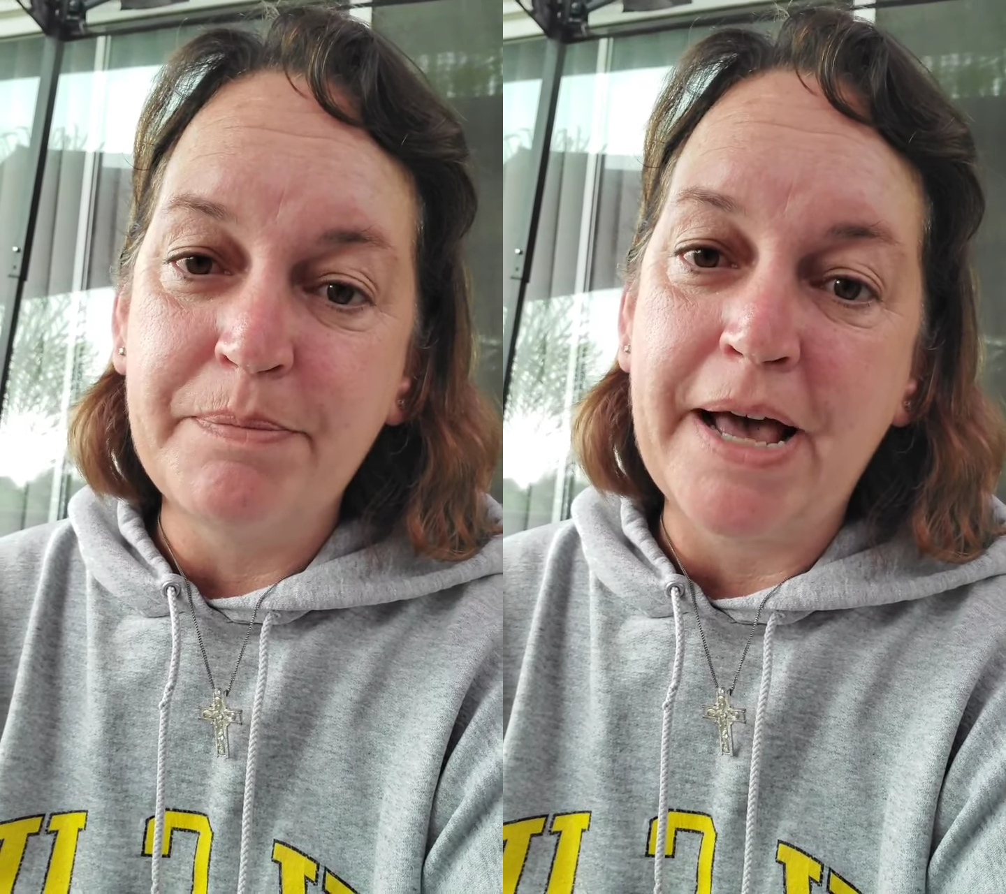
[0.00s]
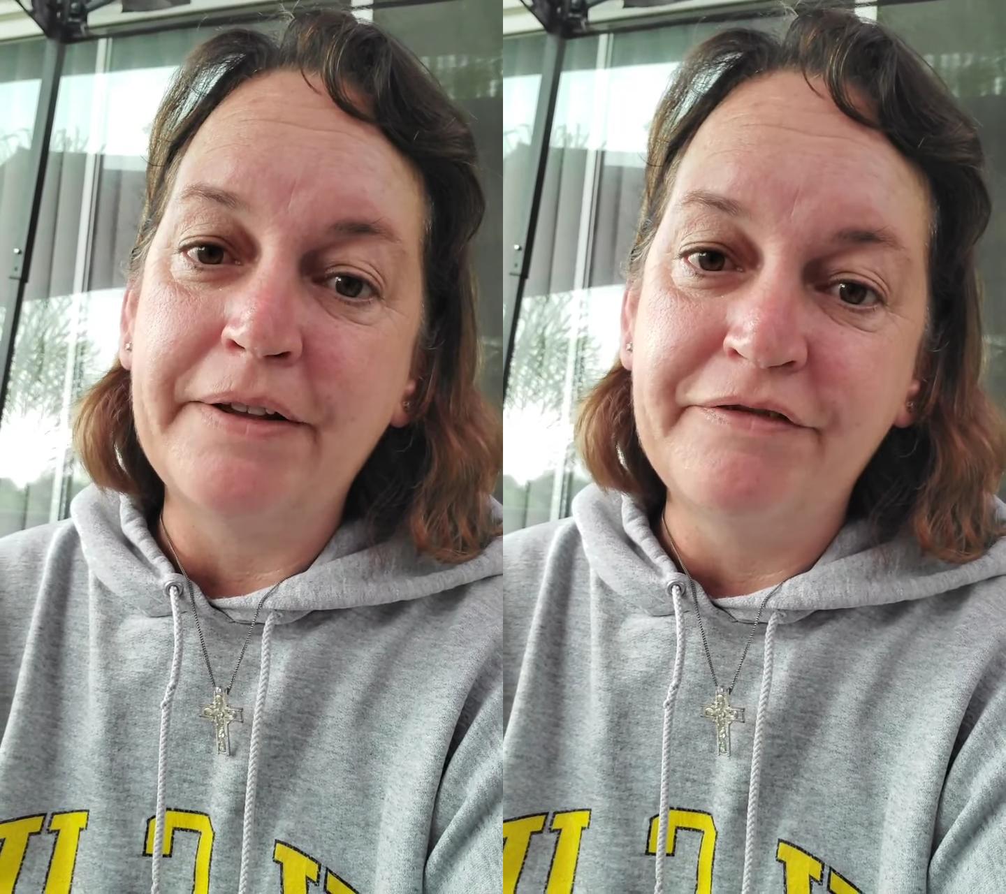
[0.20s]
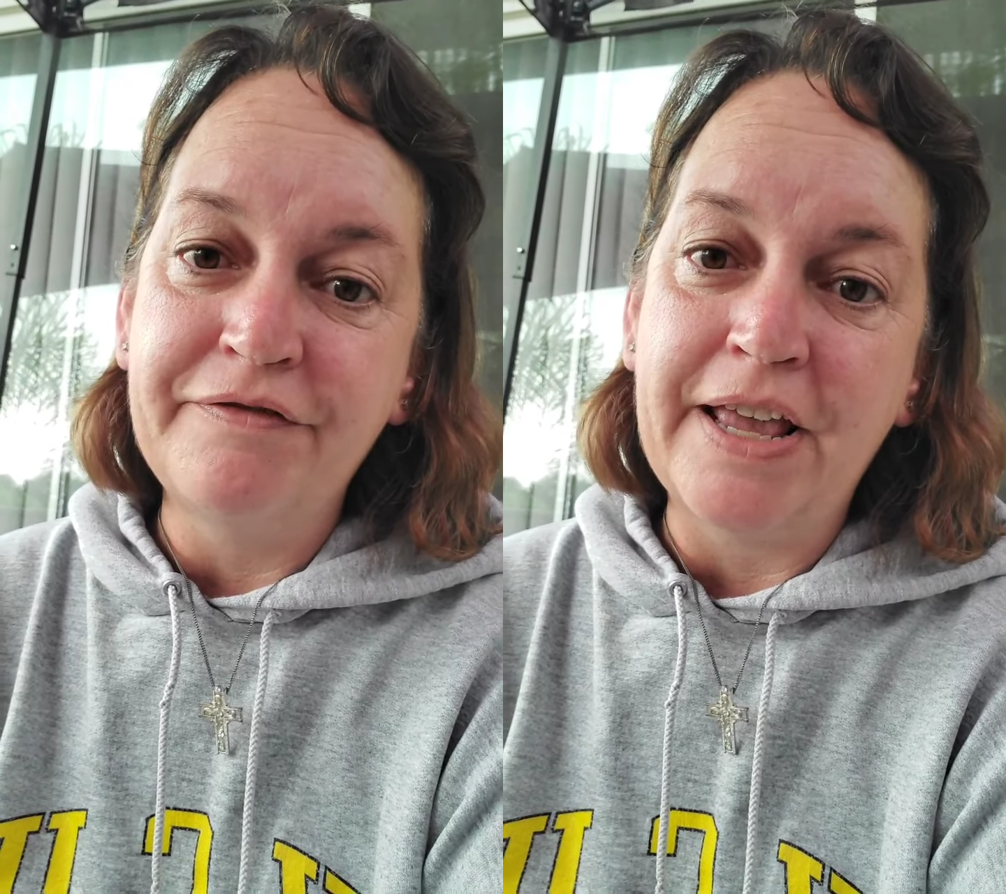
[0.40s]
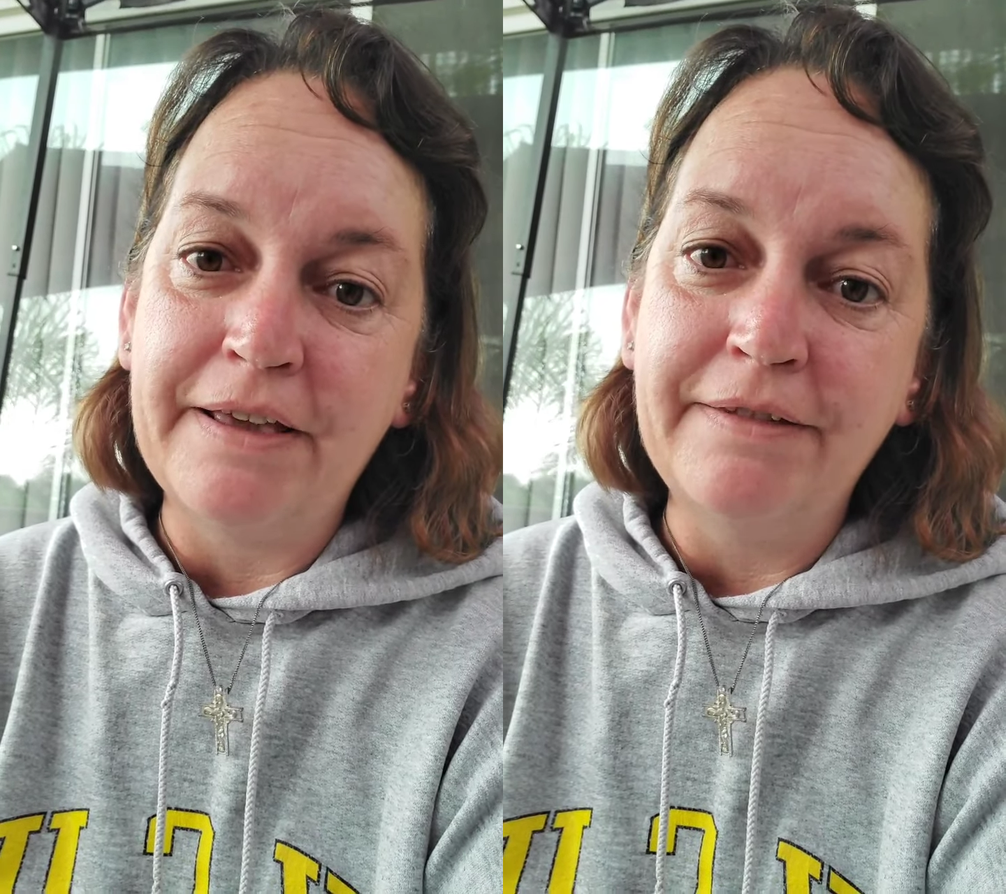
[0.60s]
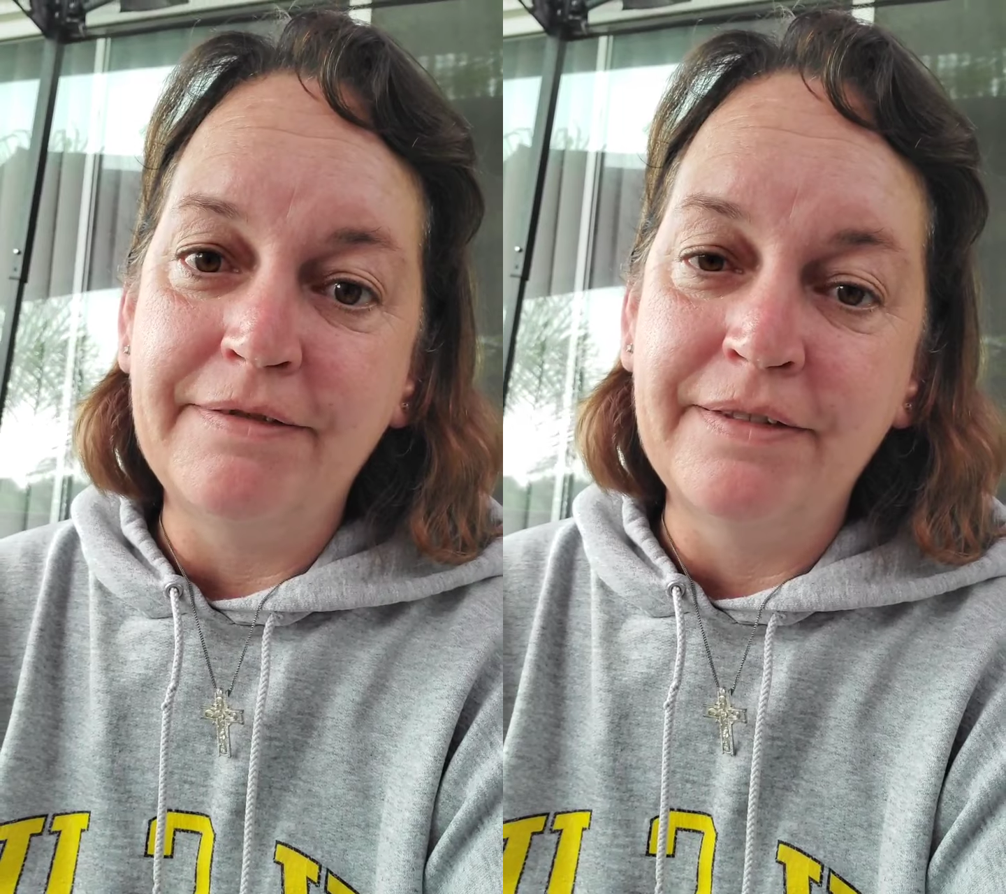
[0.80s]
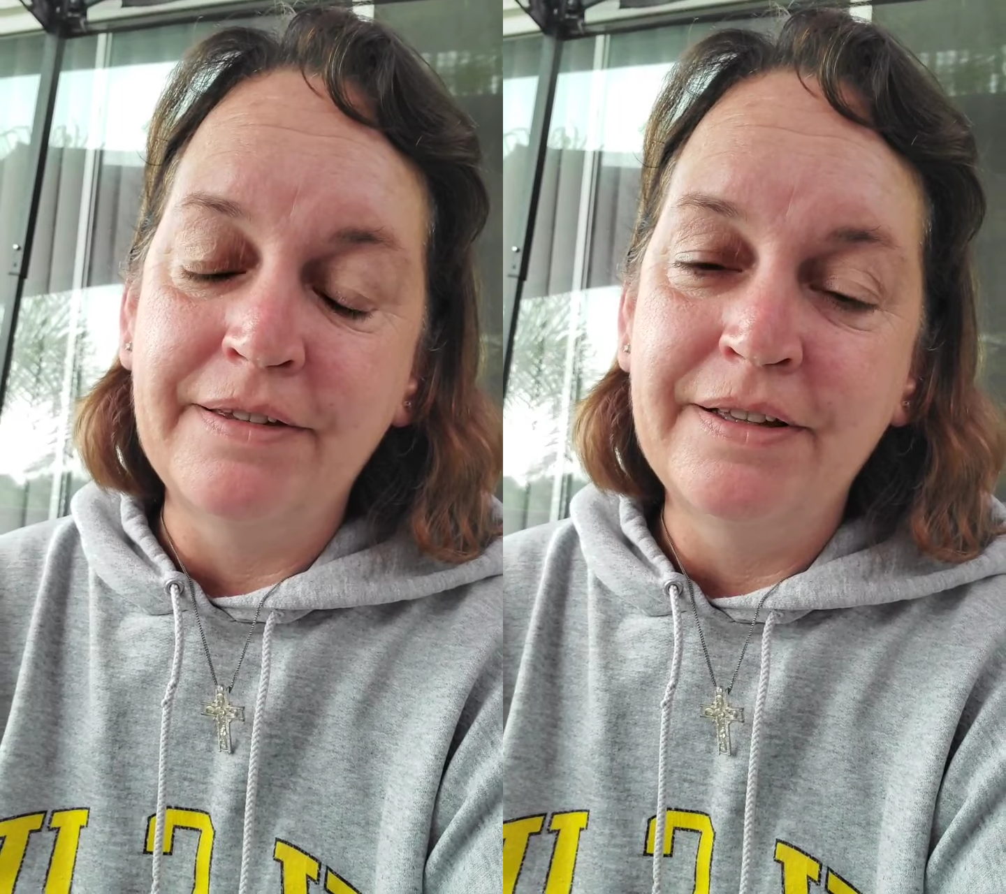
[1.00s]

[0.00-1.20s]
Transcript: bad faith,